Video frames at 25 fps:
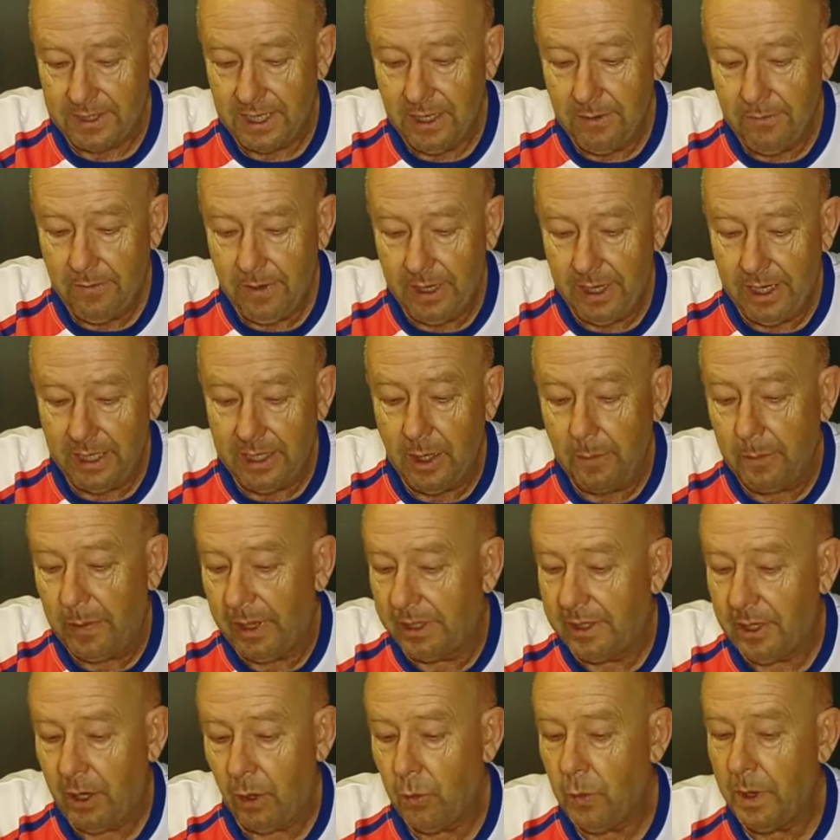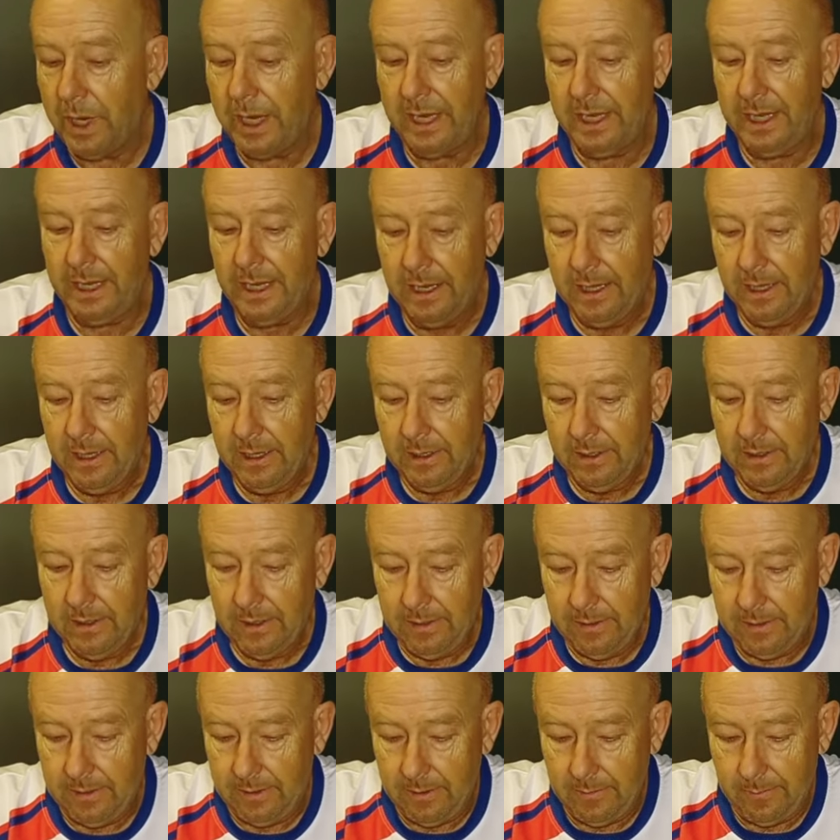receiver in a better way.
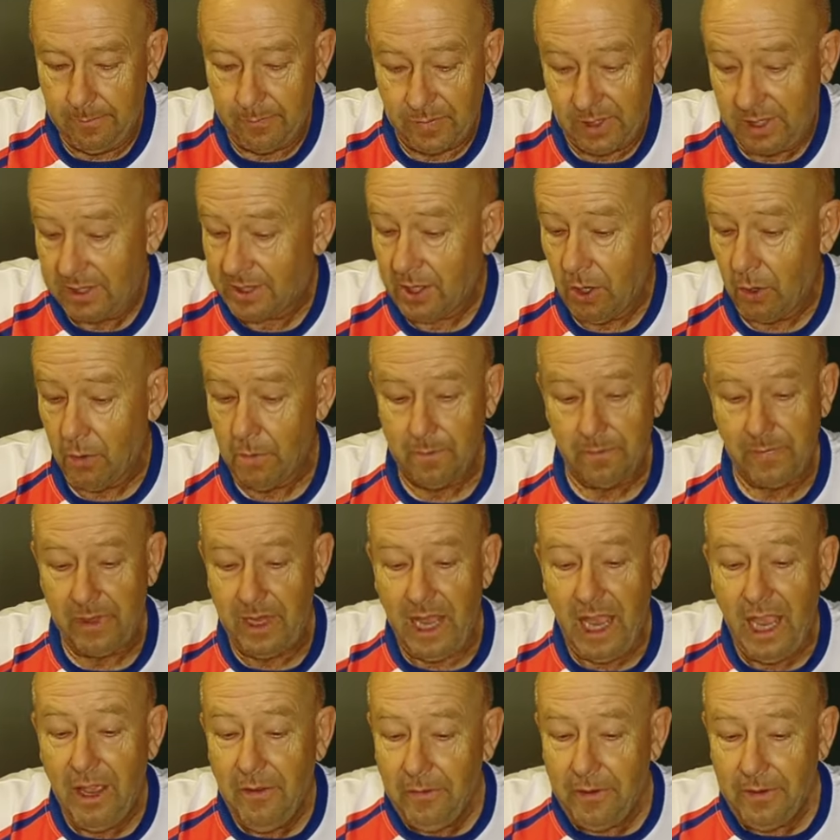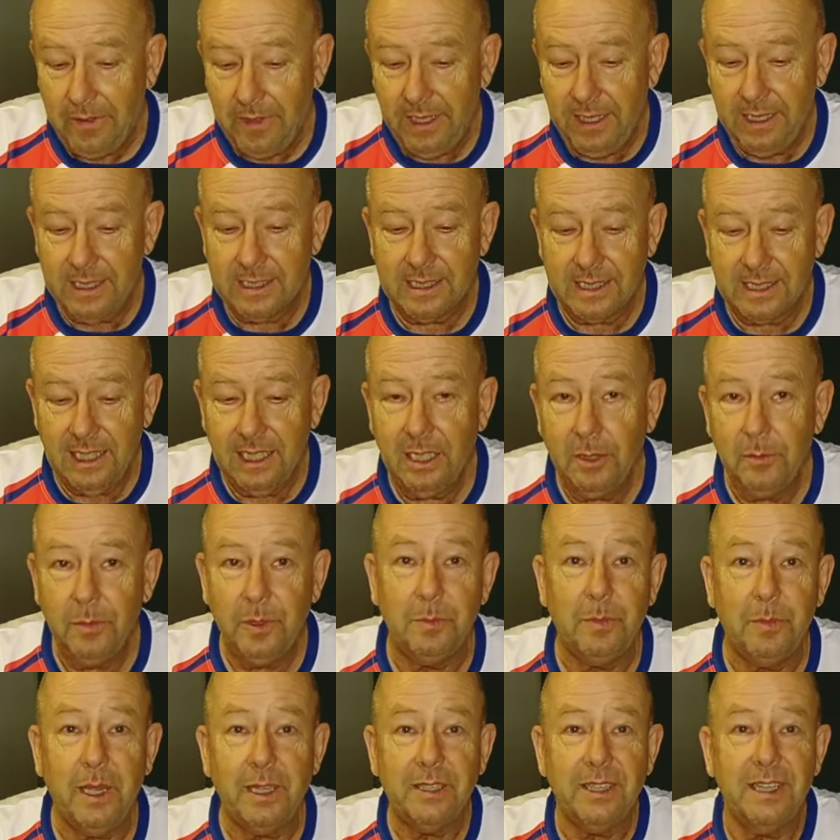Um, so everything is a little
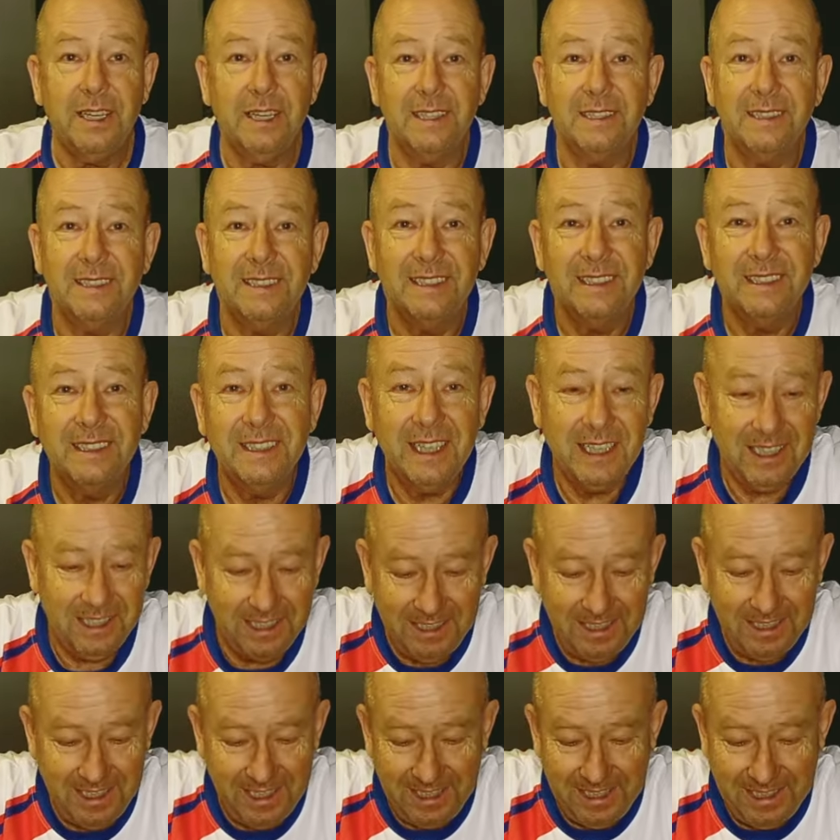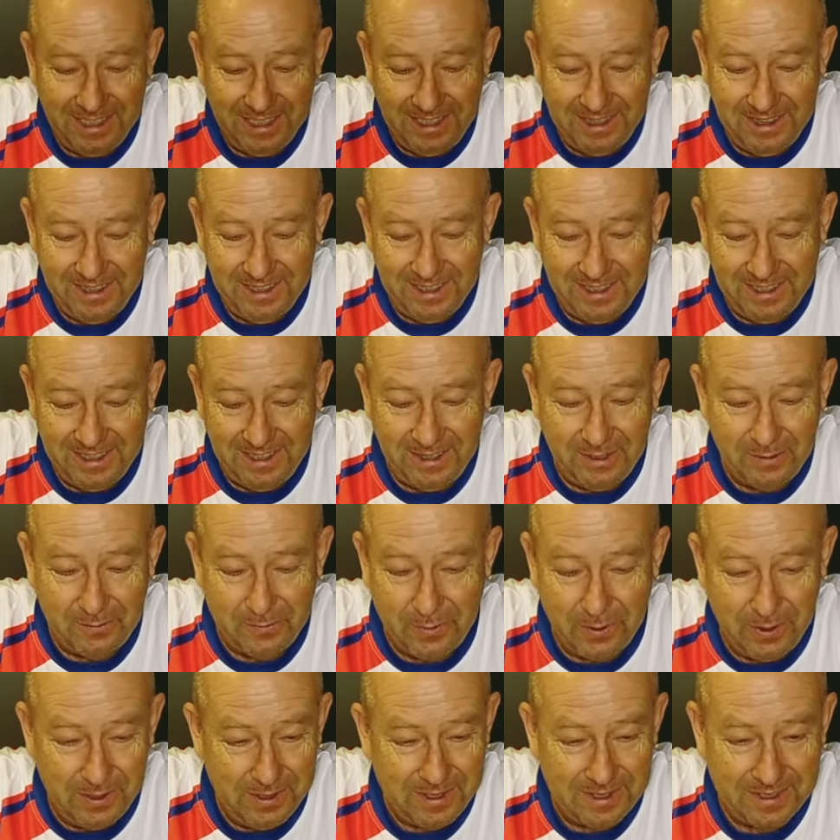bit better than uh, in the in
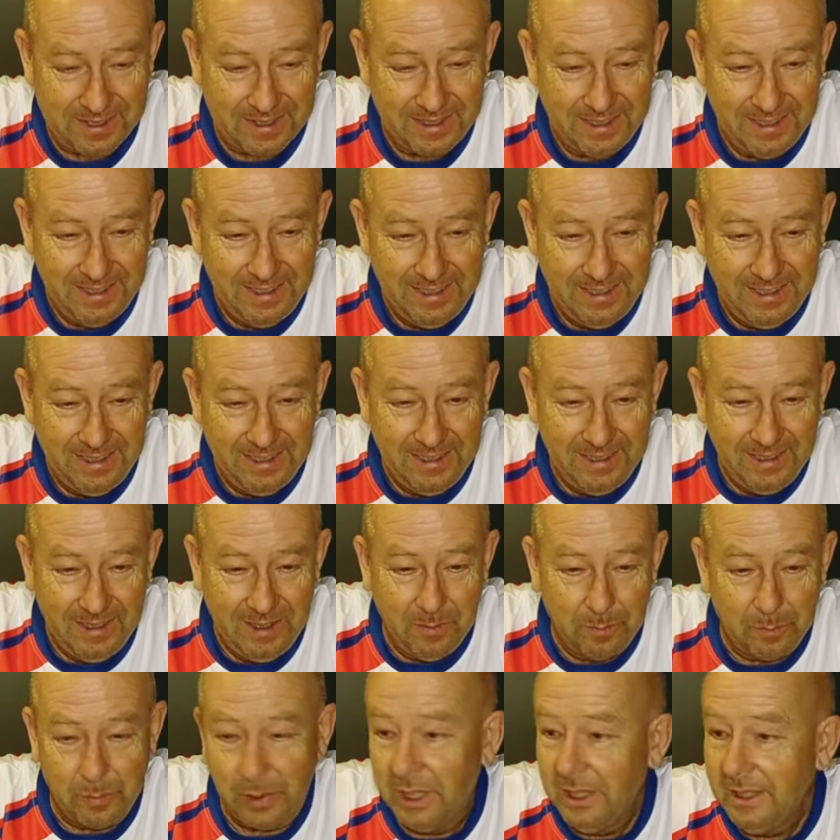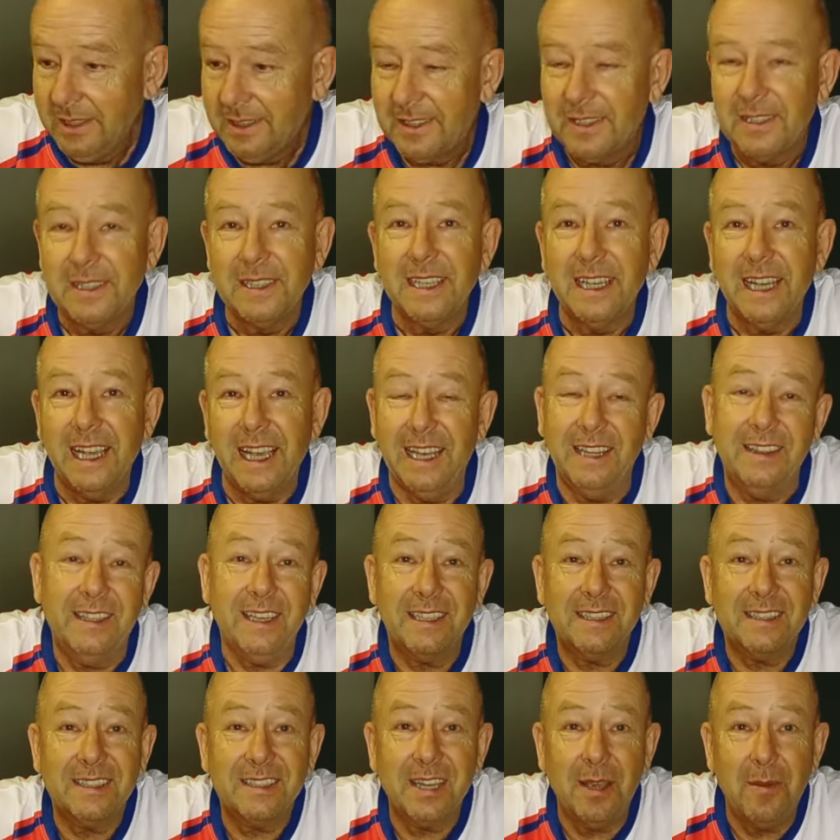the first built and
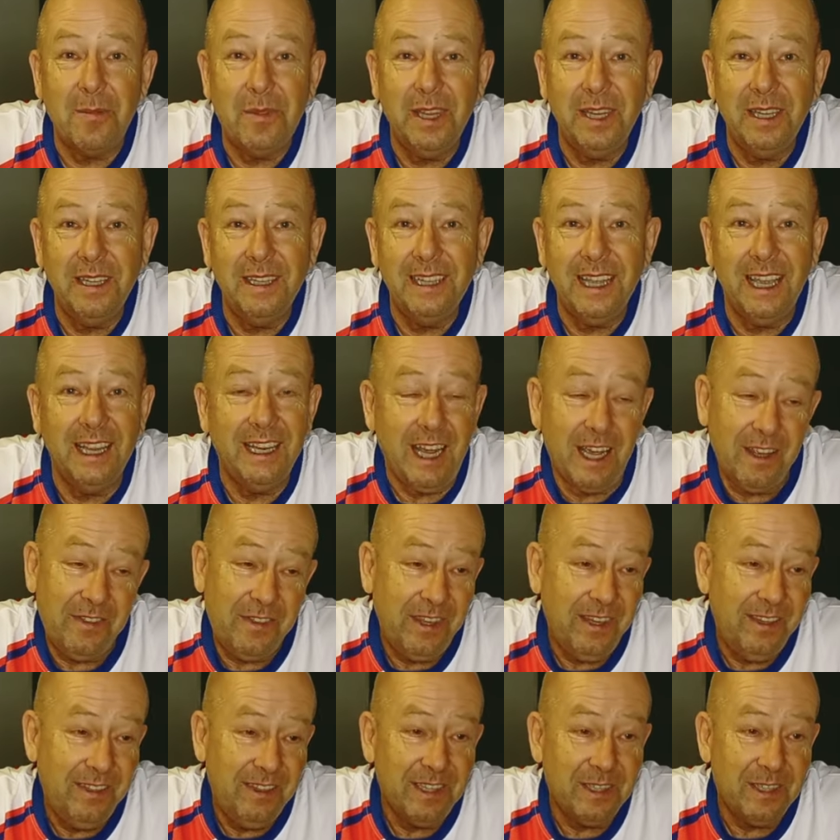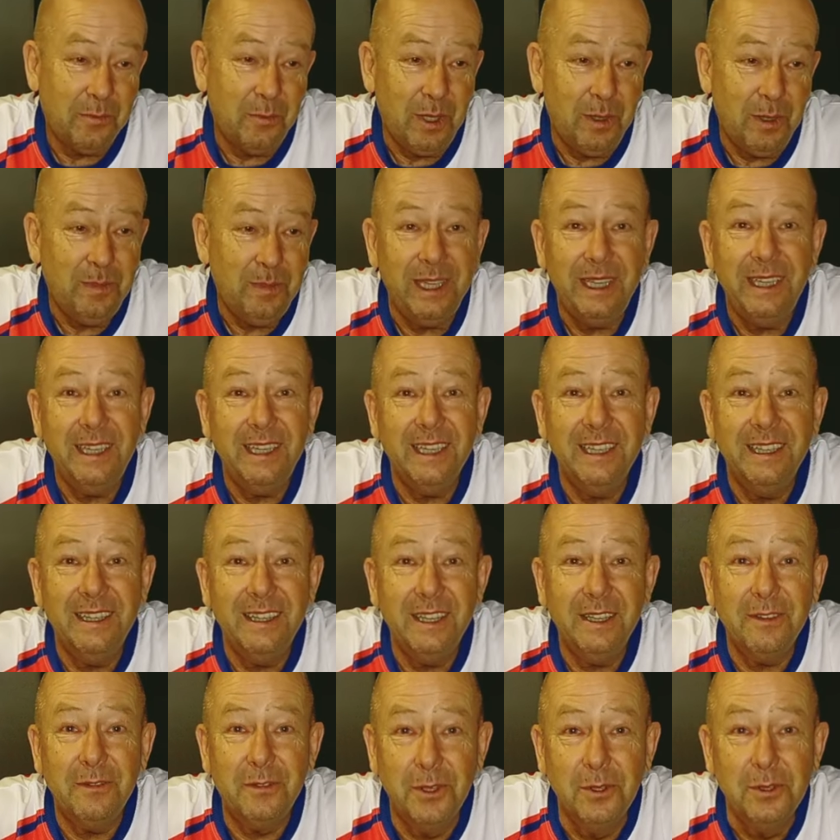that's something and i think this will be
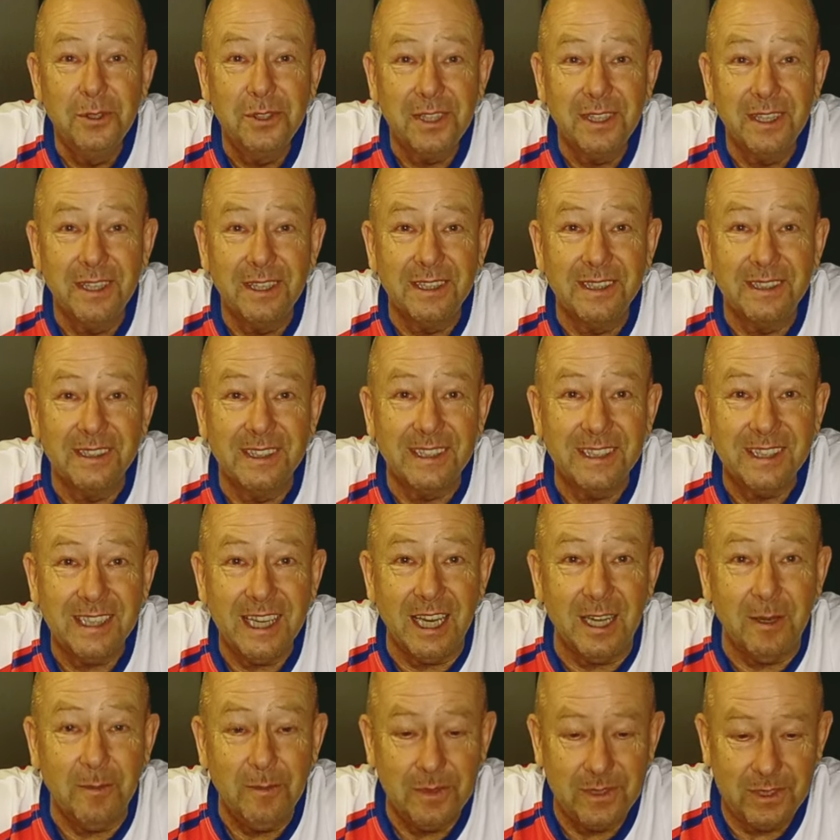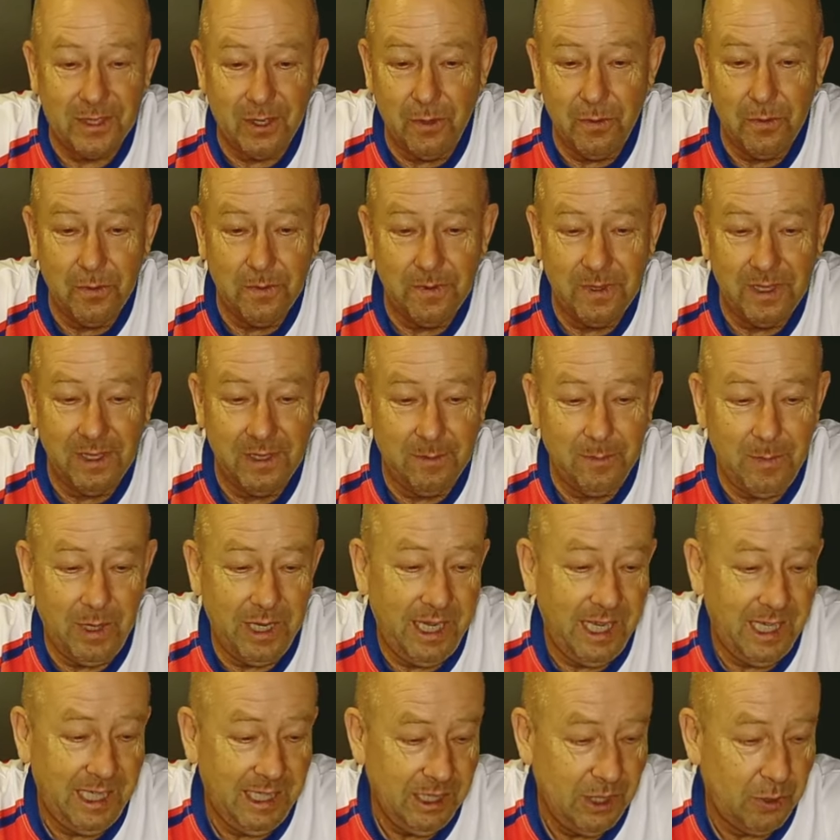in the future the same so the,
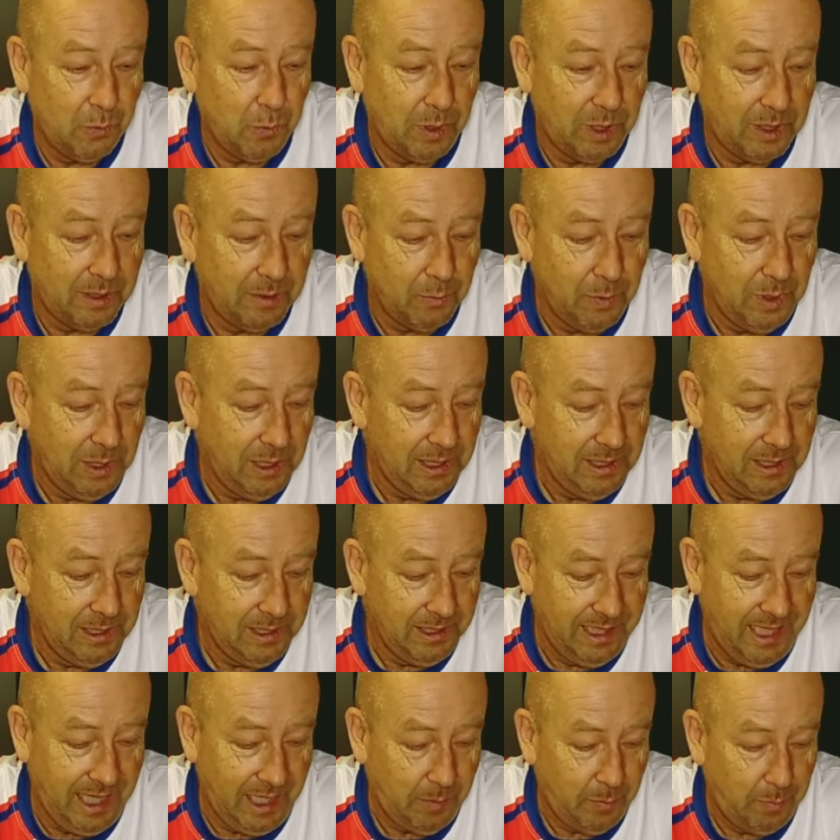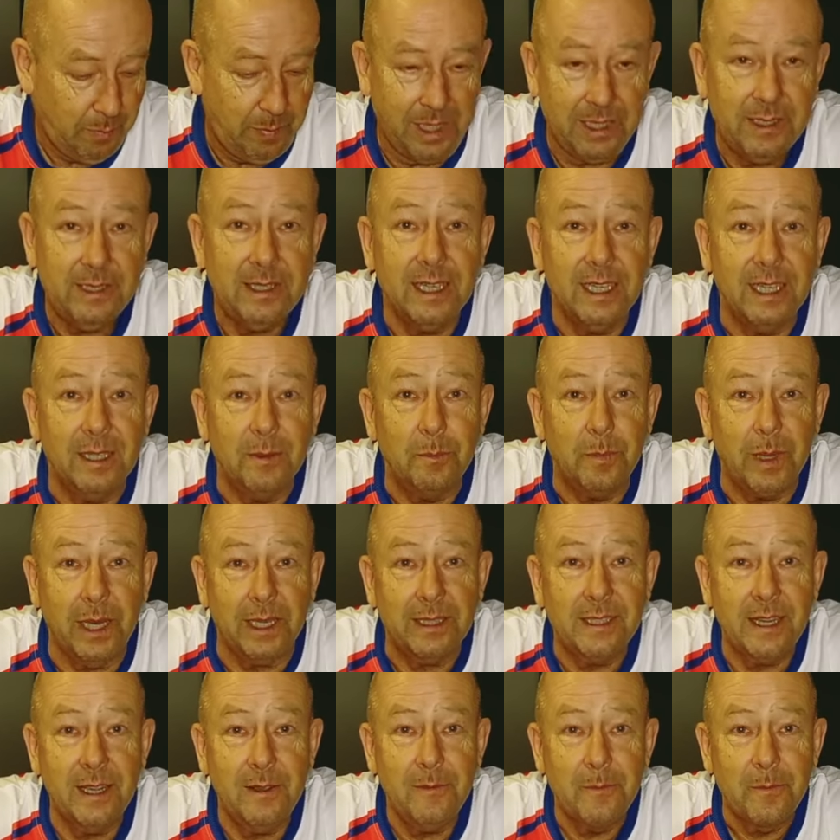my what will get better and
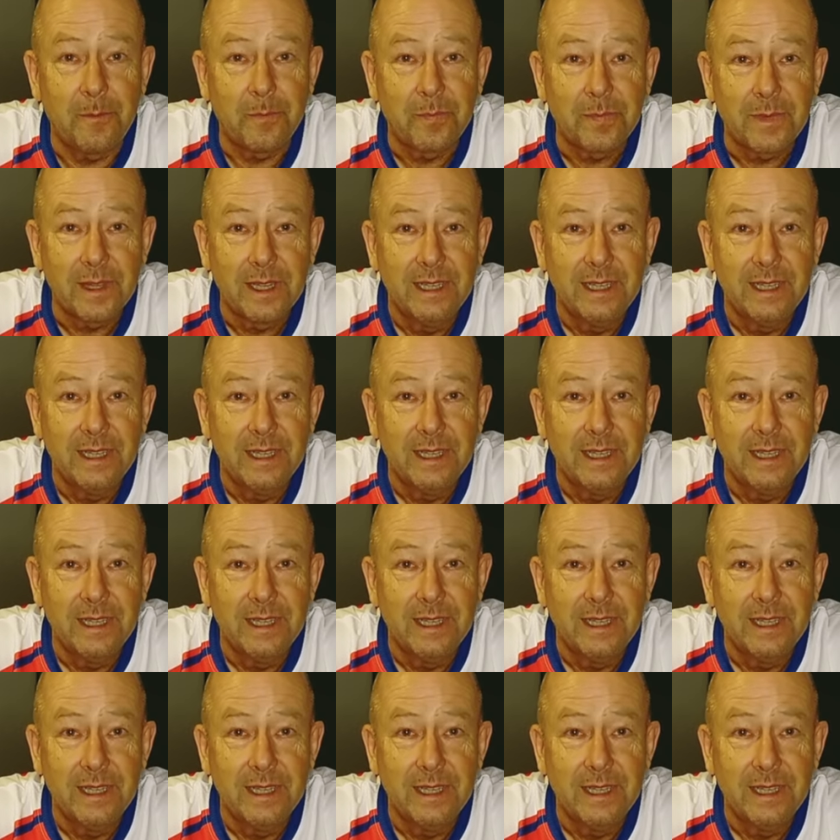better